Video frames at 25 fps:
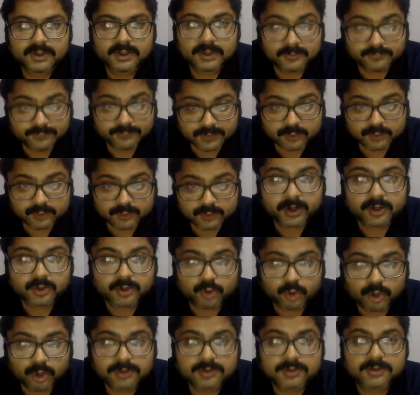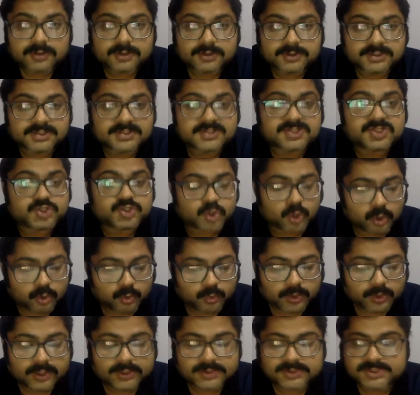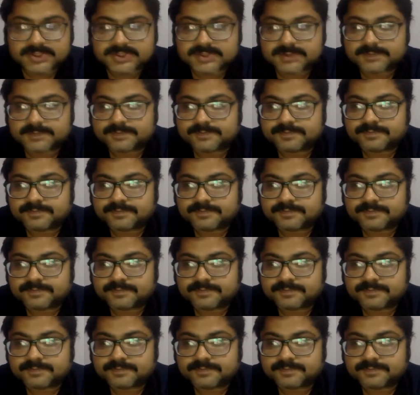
if it were not these stalwarts.